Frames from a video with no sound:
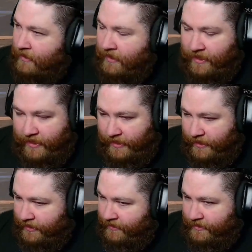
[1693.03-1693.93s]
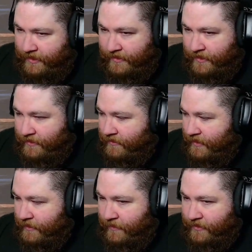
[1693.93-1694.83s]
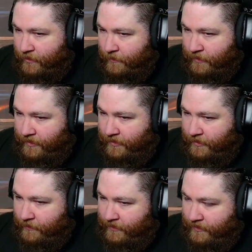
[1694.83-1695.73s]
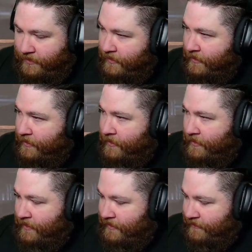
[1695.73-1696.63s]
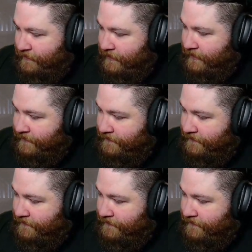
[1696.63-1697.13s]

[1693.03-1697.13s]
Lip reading: I hit that the time I normally do, but that's fine.